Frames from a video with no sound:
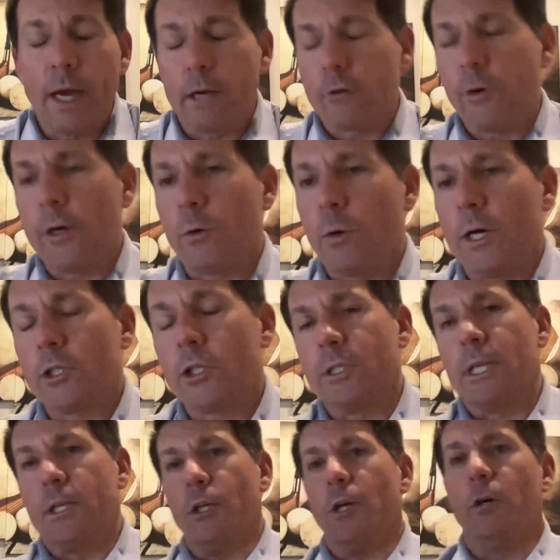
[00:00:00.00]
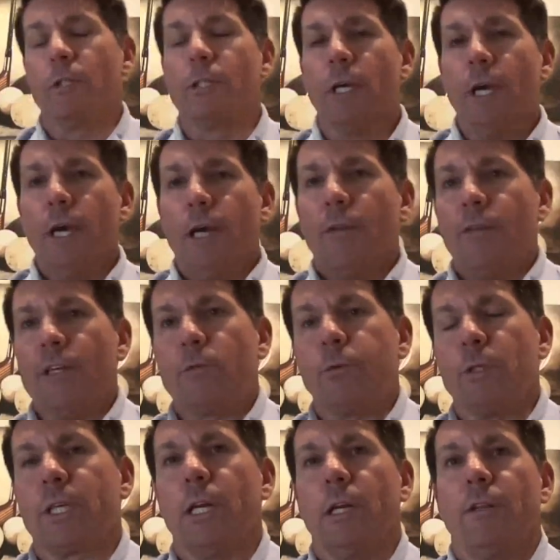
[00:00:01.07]
Yeah, great questions. And
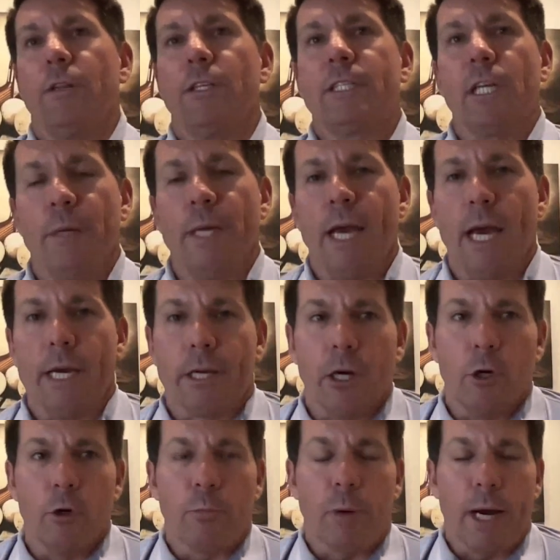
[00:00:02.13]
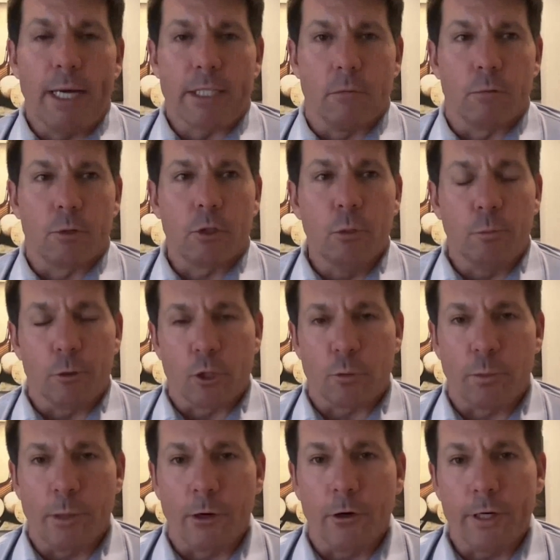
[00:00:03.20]
this is going to be echoed by some super
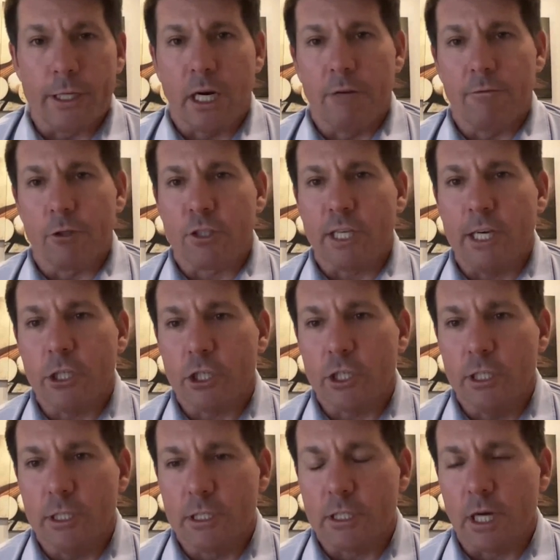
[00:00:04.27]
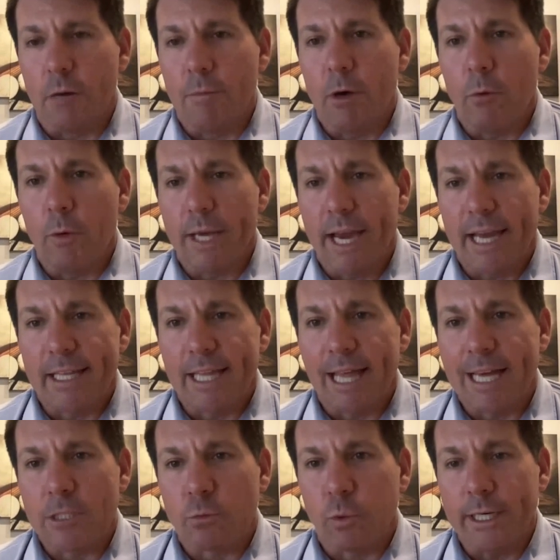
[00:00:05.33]
spirited conversations that we had
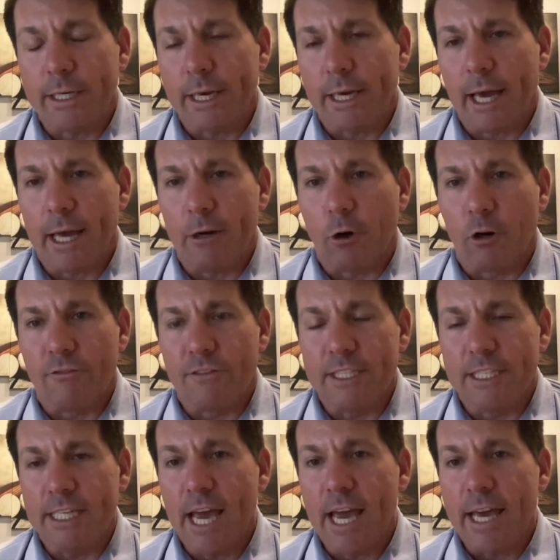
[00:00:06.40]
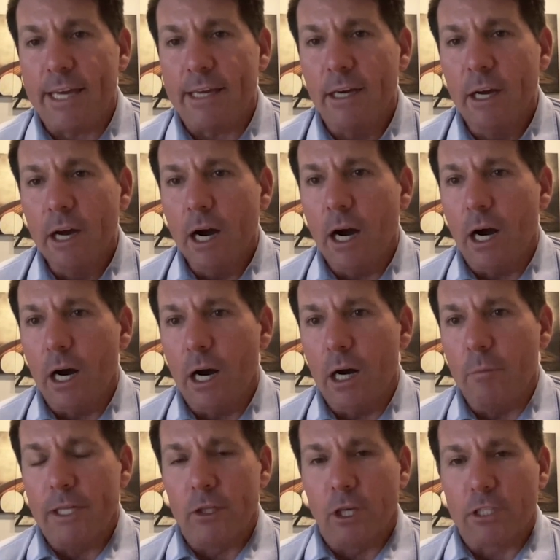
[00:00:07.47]
last week at RVDA
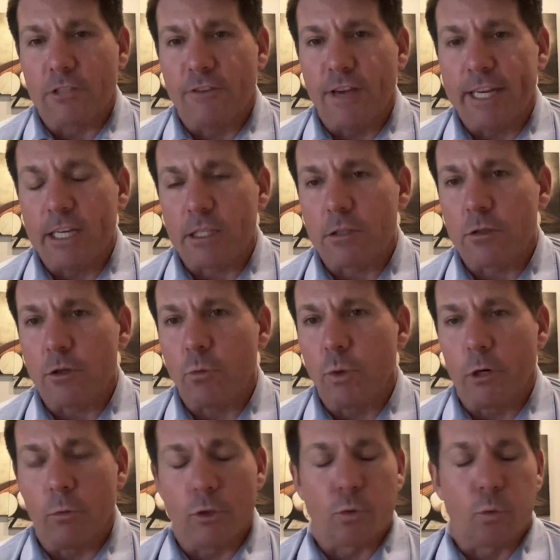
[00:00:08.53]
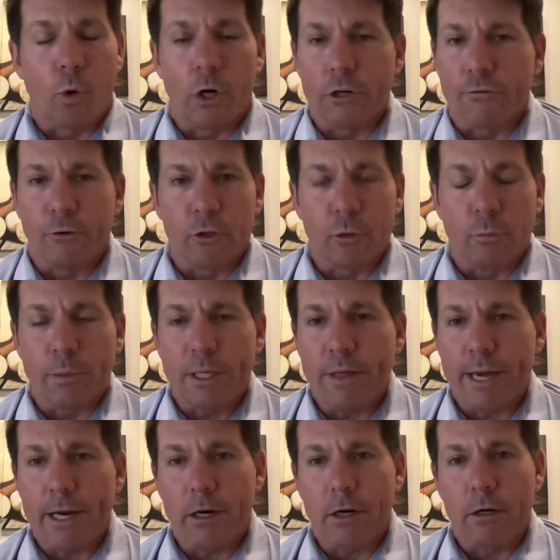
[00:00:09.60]
in Las Vegas, where it was wonderful to
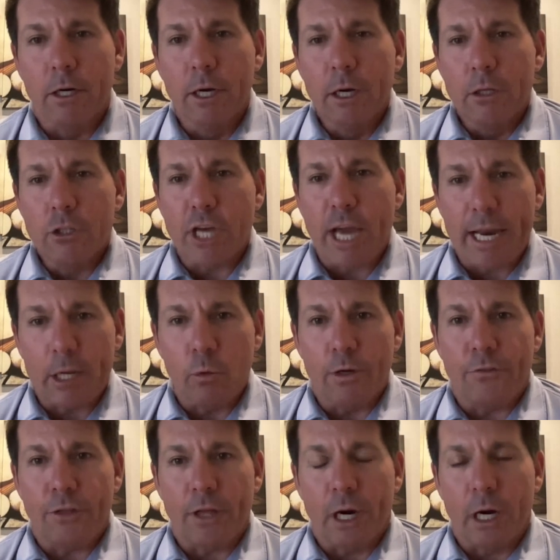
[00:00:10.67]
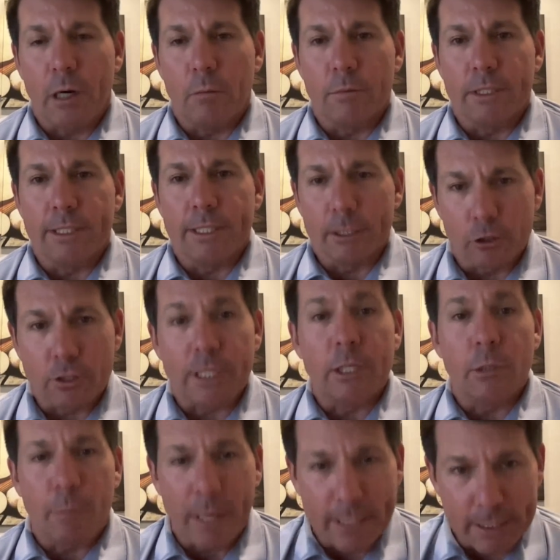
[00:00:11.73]
be there, chatting with dealers,
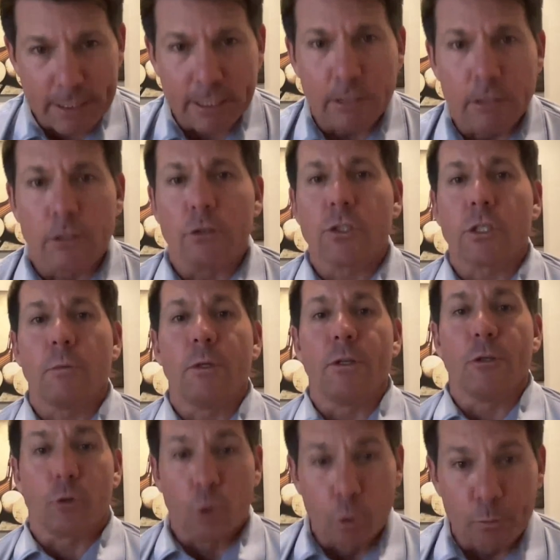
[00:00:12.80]
independent dealers, some of